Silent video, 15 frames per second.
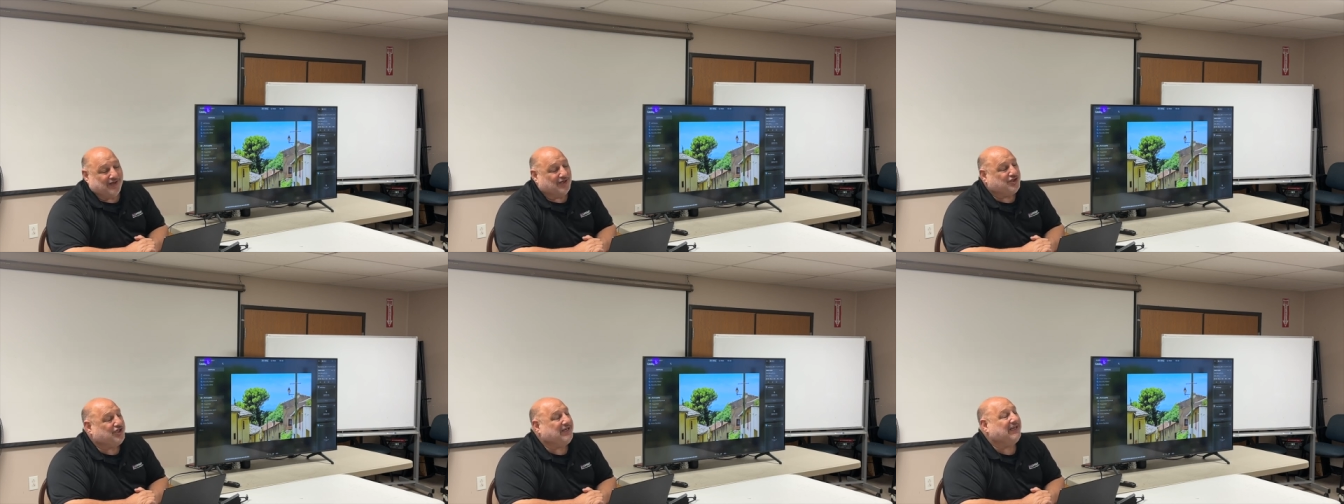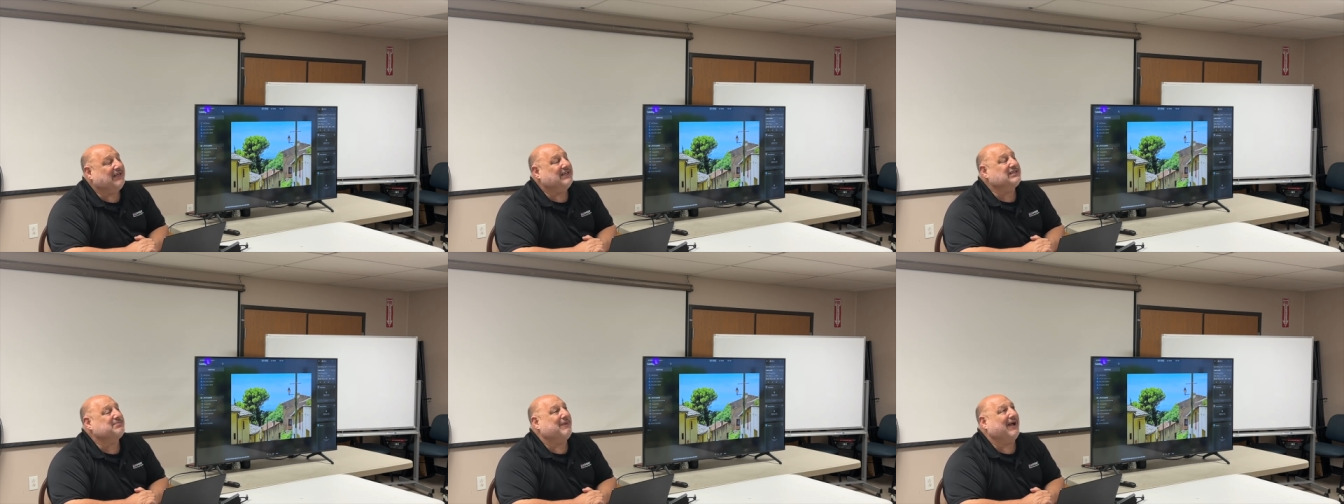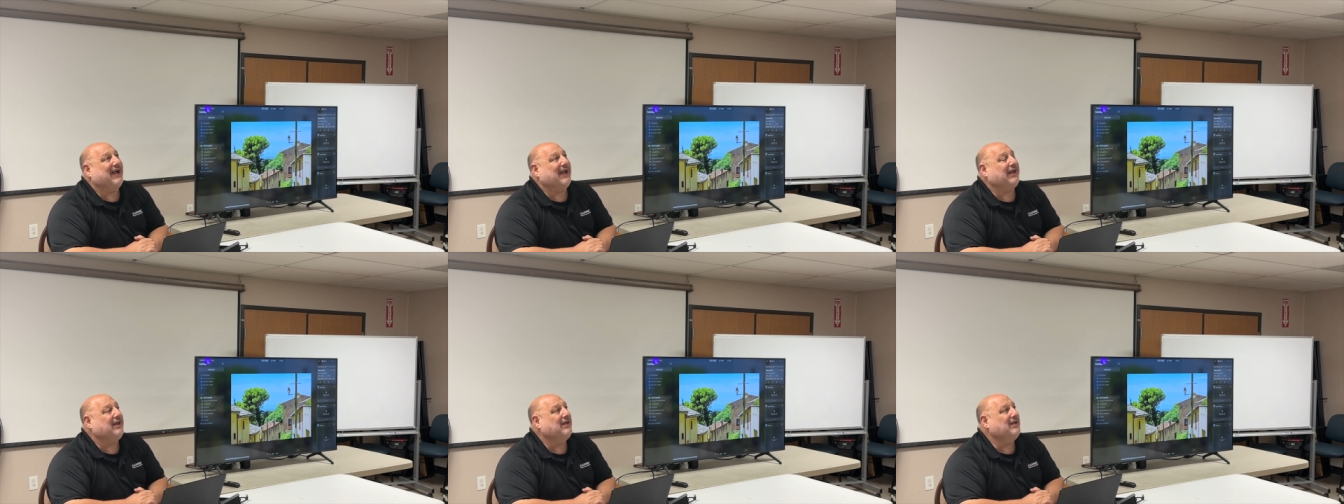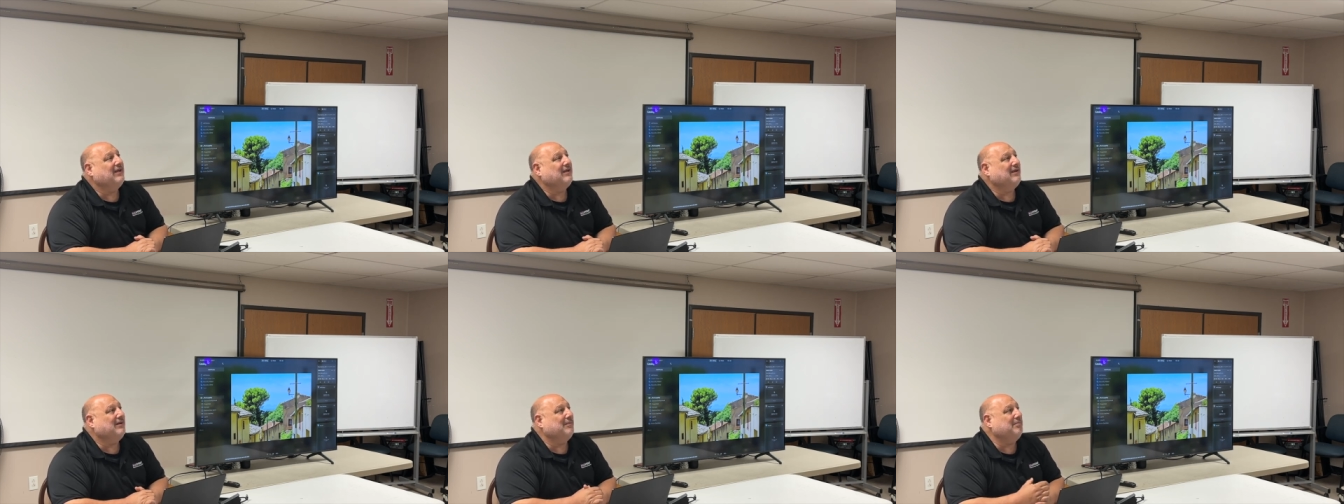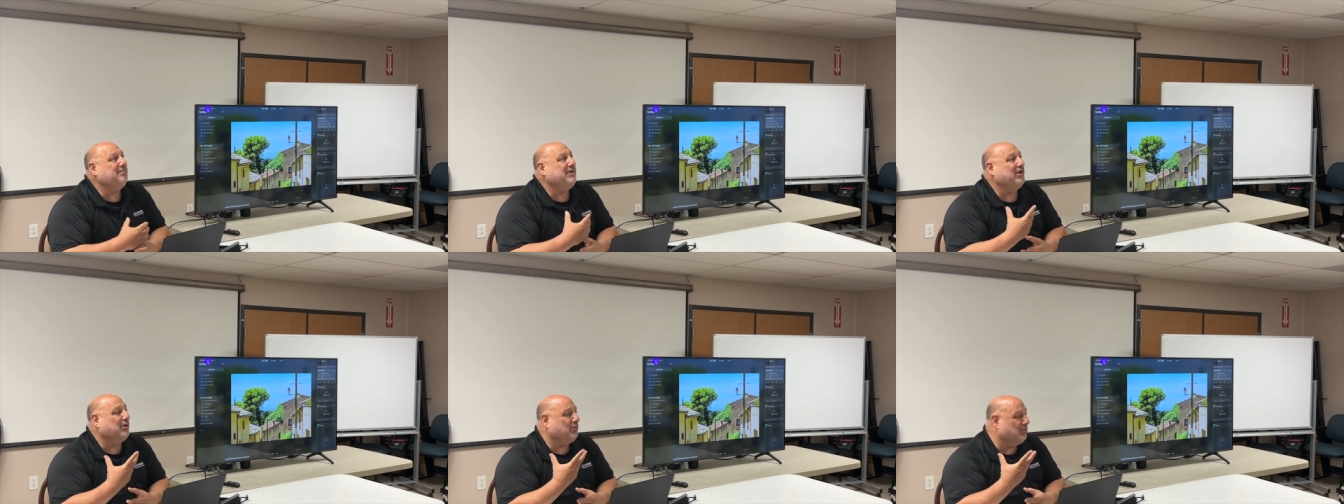She is my
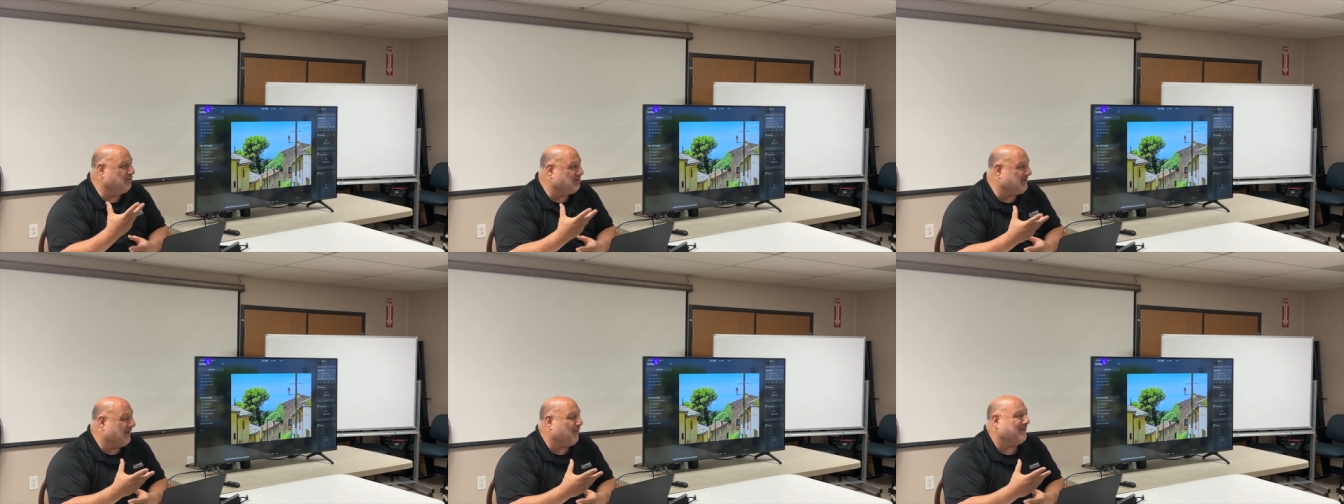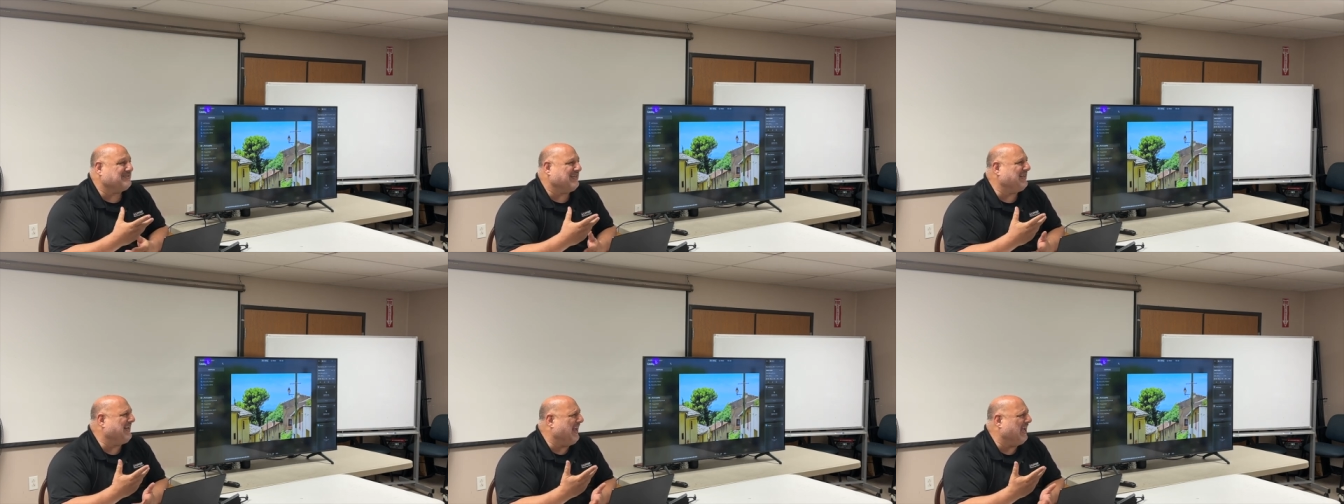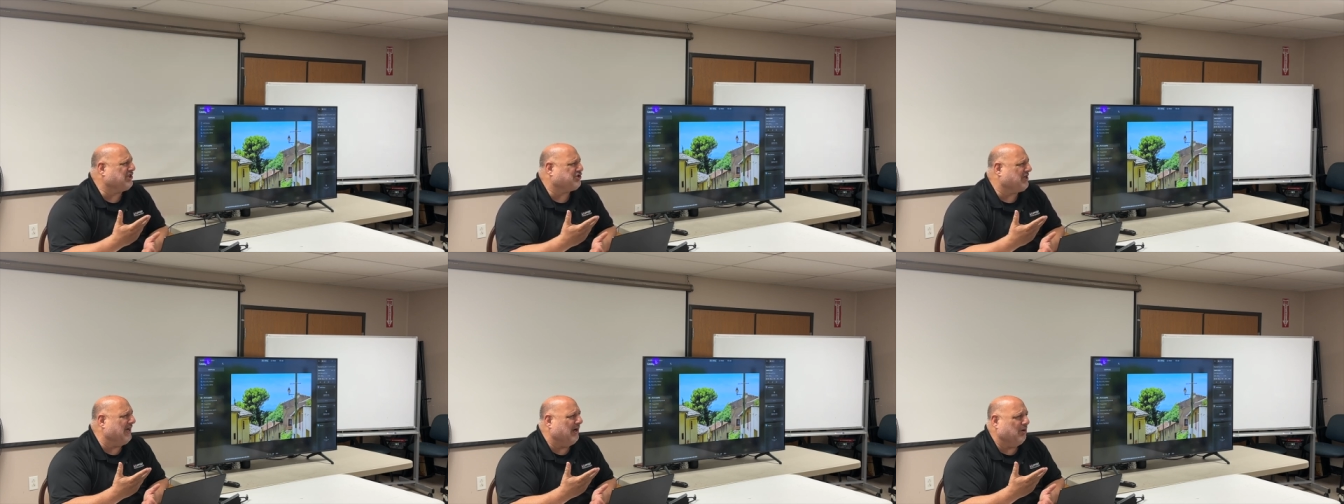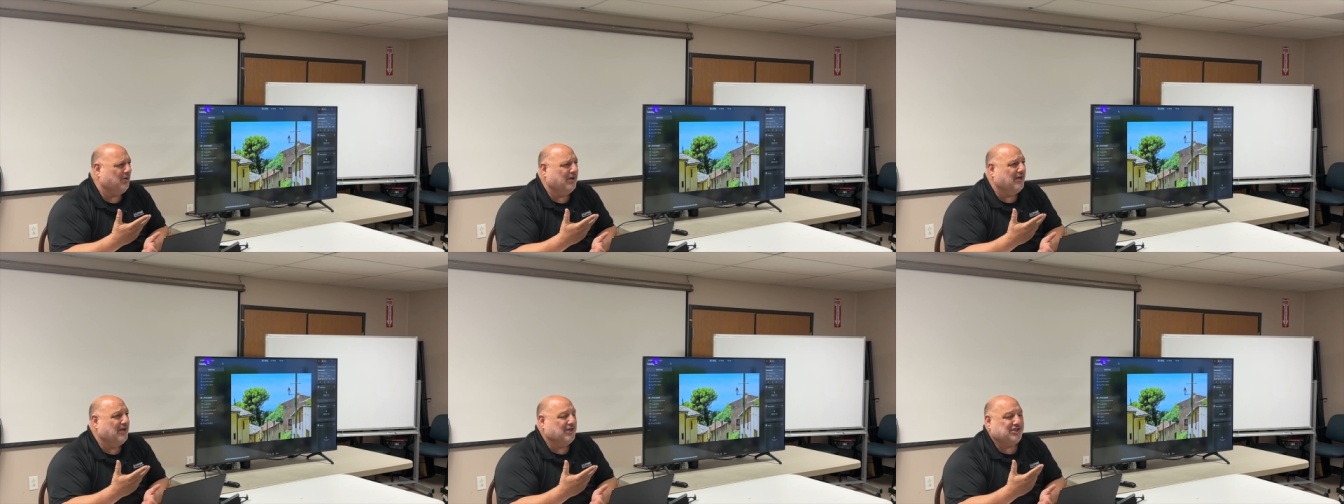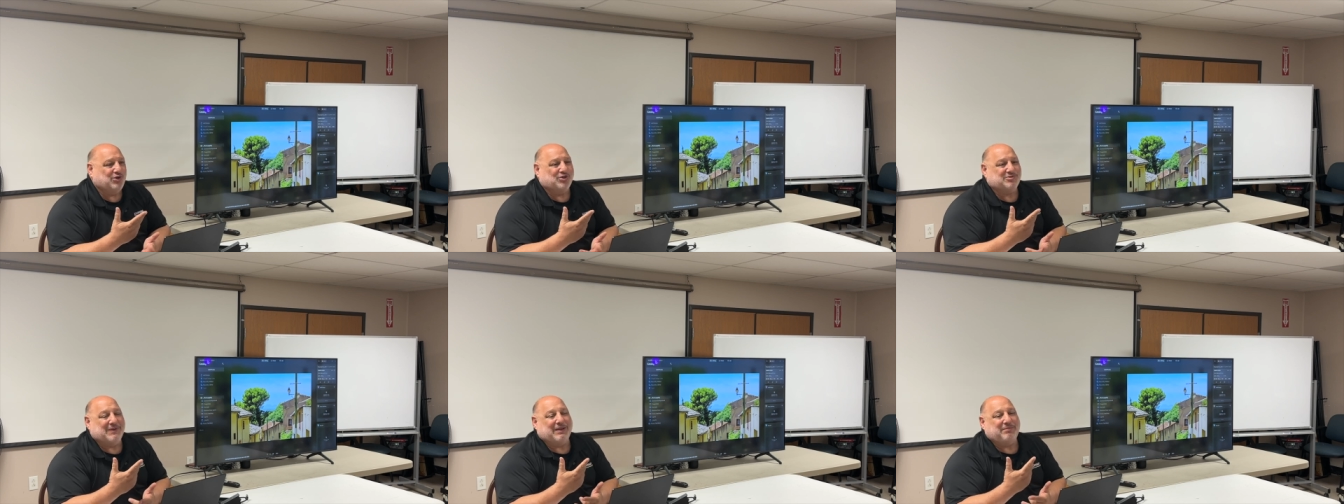muse. I don't want to say cash cow. She
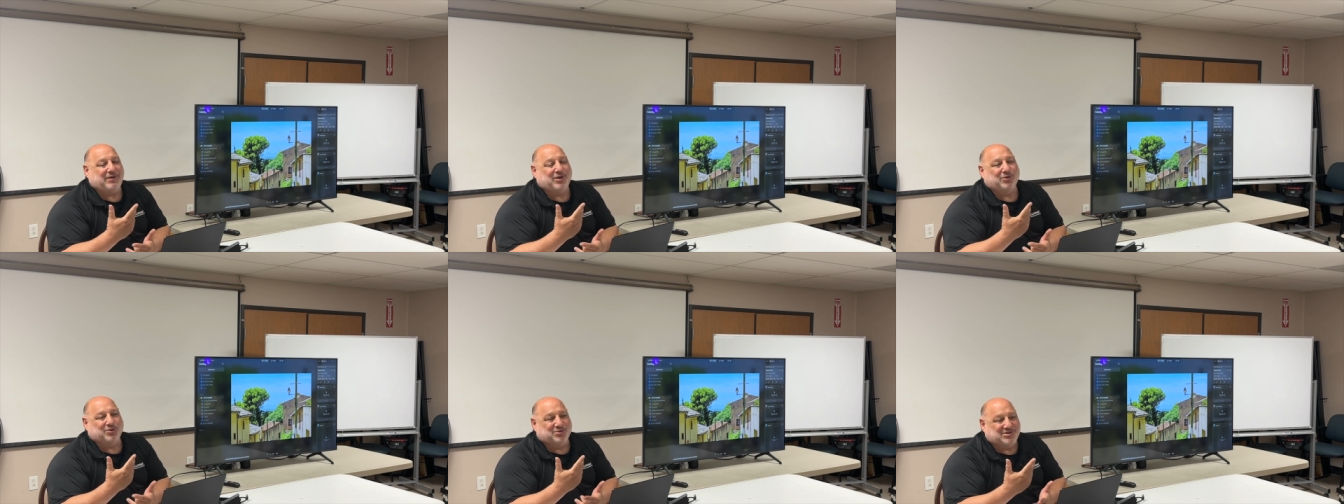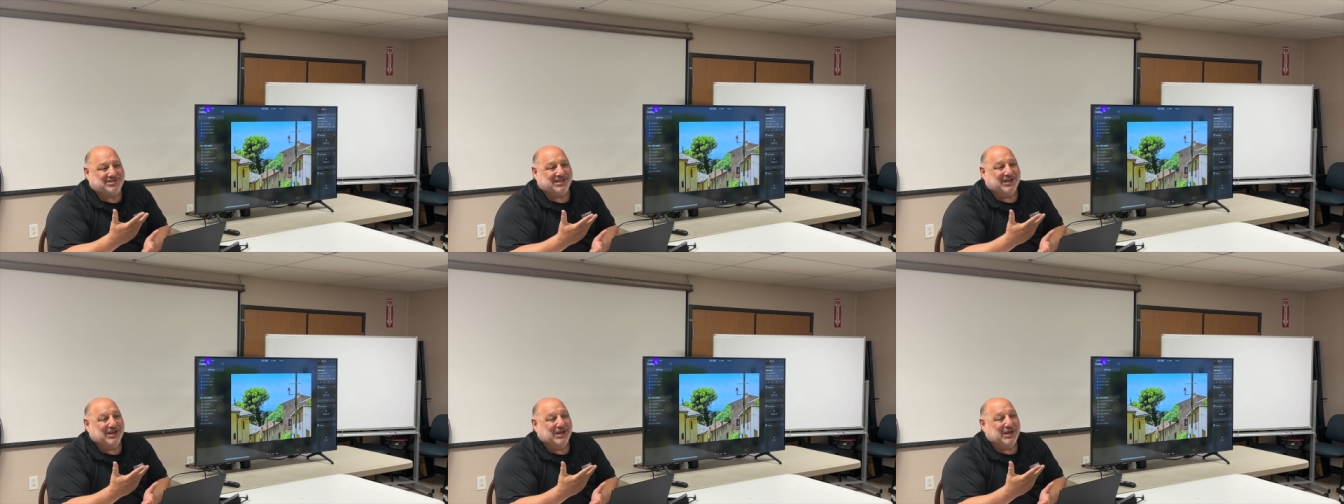was my muse.